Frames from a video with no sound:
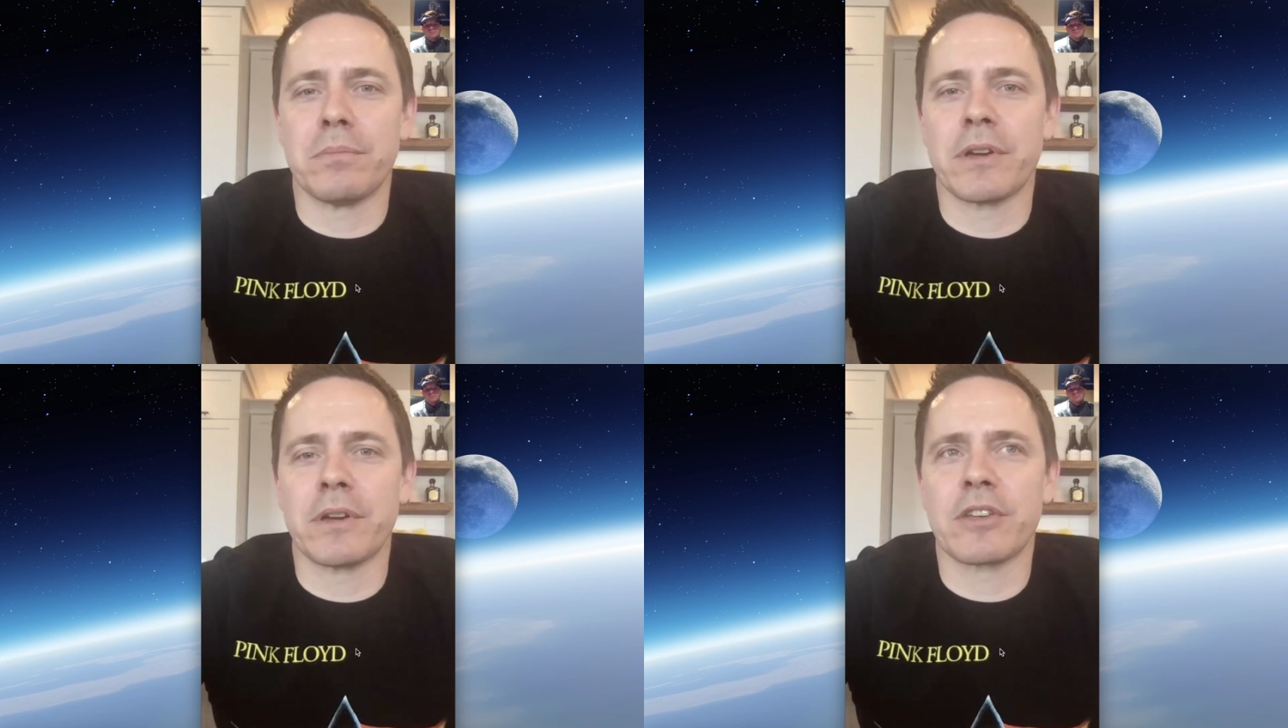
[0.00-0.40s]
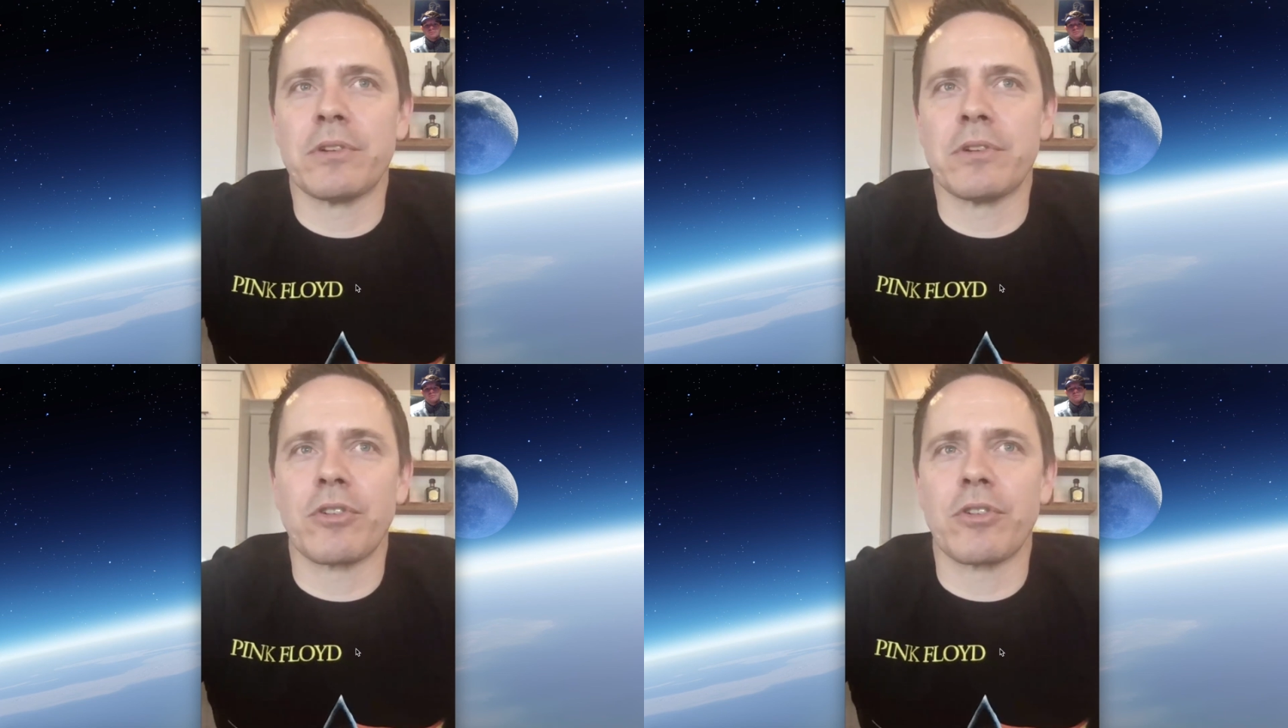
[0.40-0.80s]
biggest
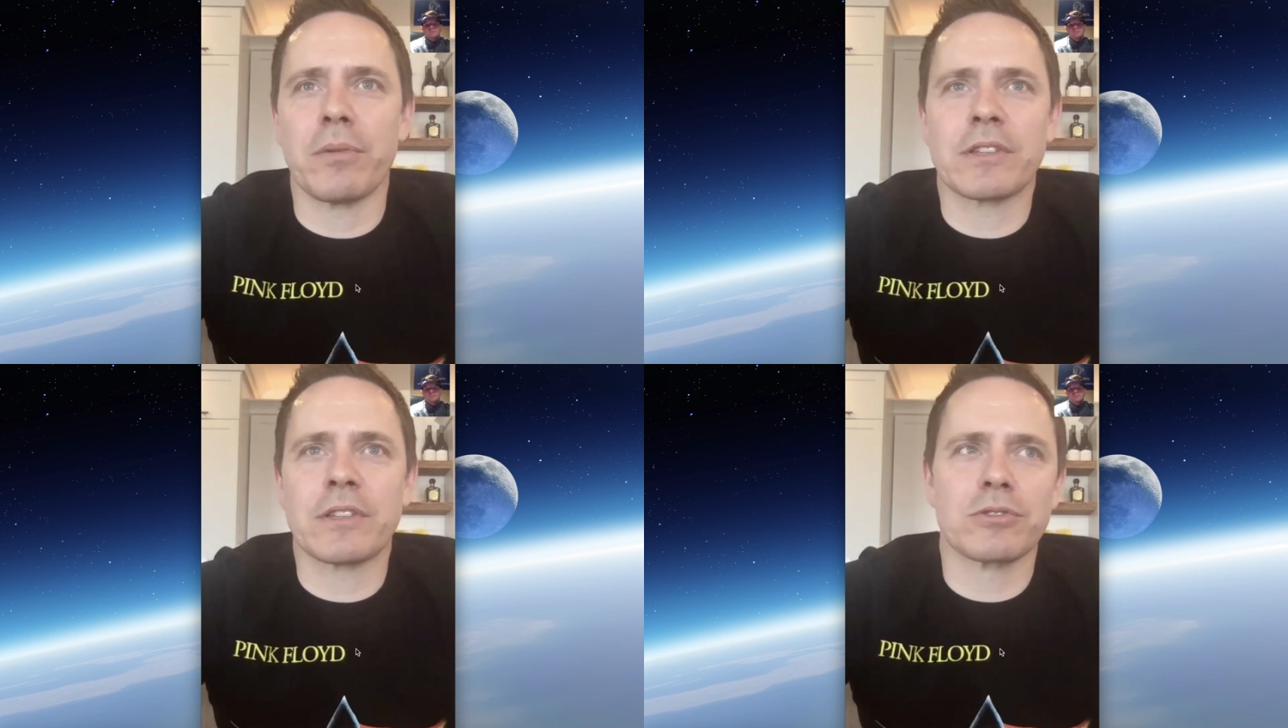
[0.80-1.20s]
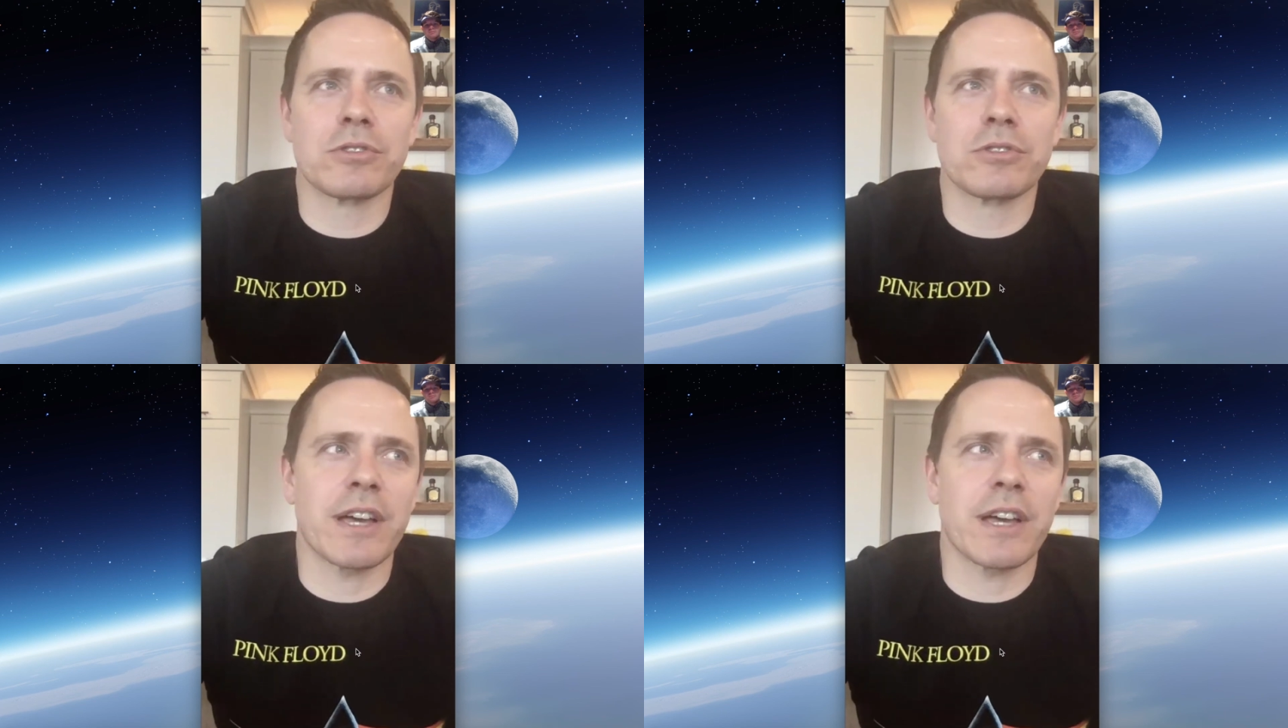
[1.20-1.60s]
majority of my
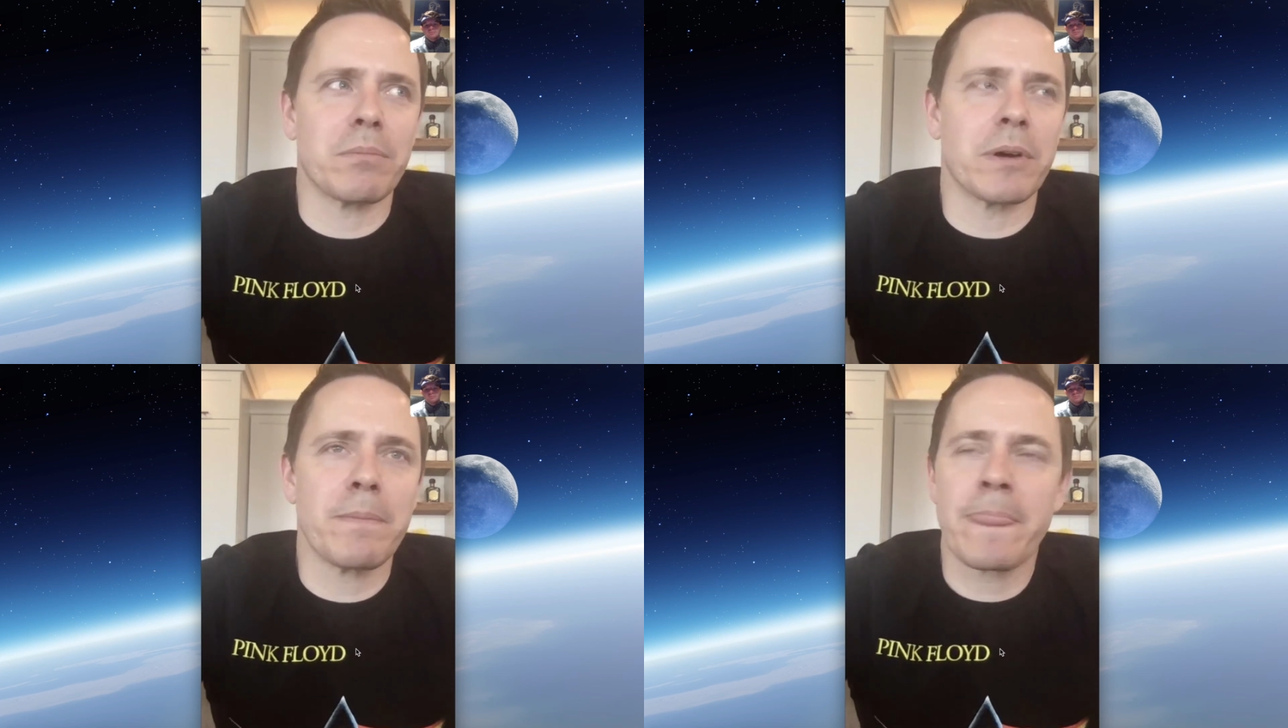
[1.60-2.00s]
social time. But